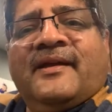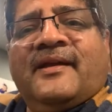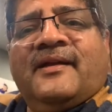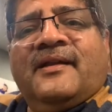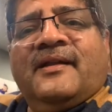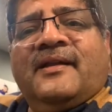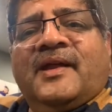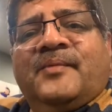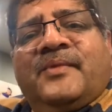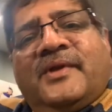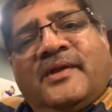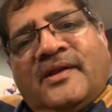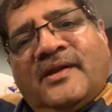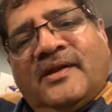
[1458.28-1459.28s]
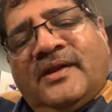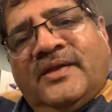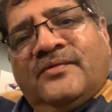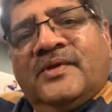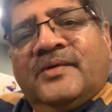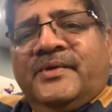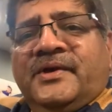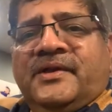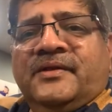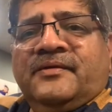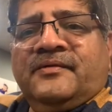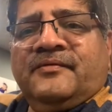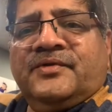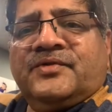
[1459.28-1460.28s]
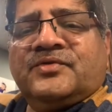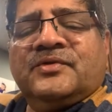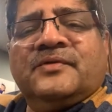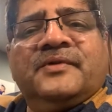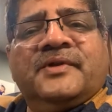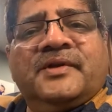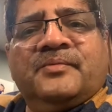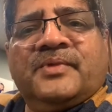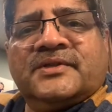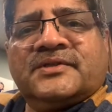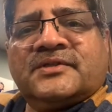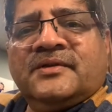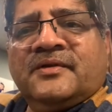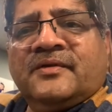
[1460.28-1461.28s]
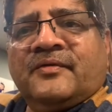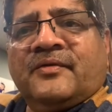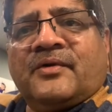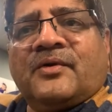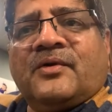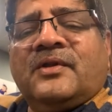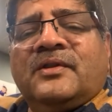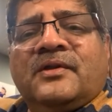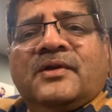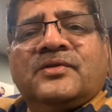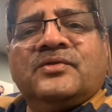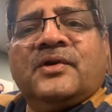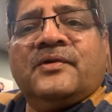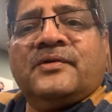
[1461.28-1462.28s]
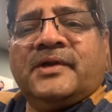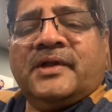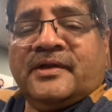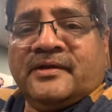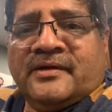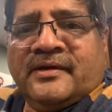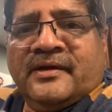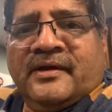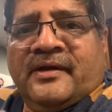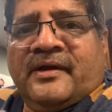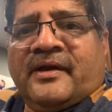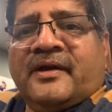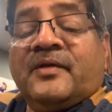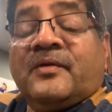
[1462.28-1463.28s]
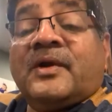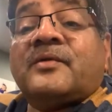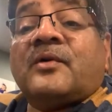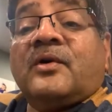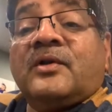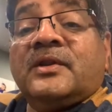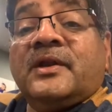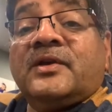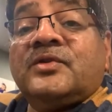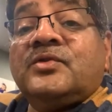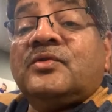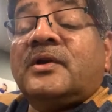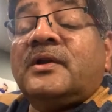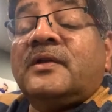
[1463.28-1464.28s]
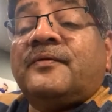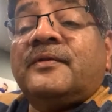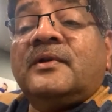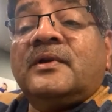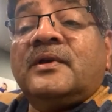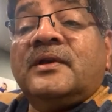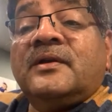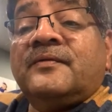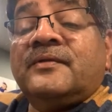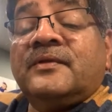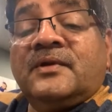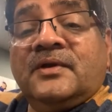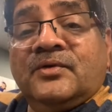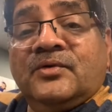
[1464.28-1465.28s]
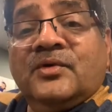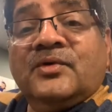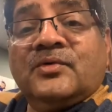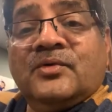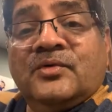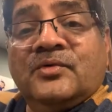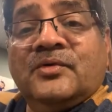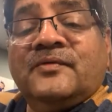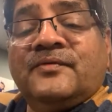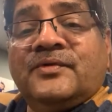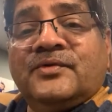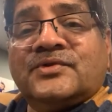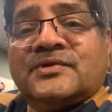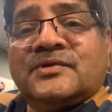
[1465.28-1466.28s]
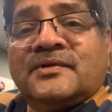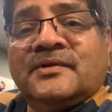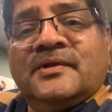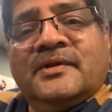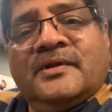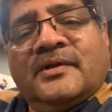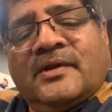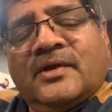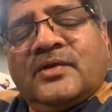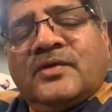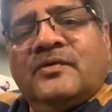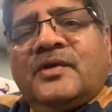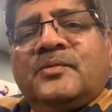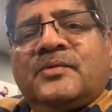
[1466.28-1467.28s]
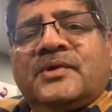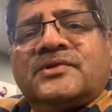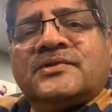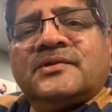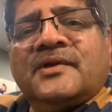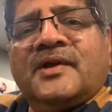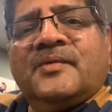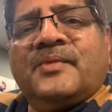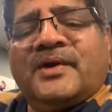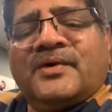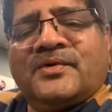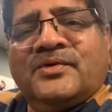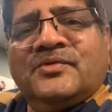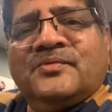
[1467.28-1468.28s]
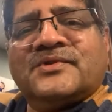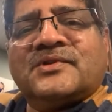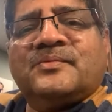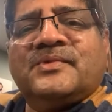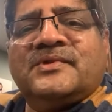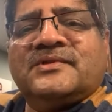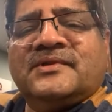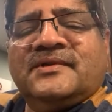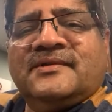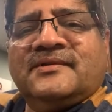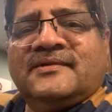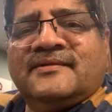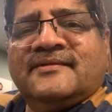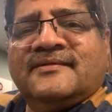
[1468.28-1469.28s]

And then I may leave the meeting. Wish you the very best for all that you have done. And all that you are definitely, definitely going to do in future. Thank you very much. And back to you, Mr. President.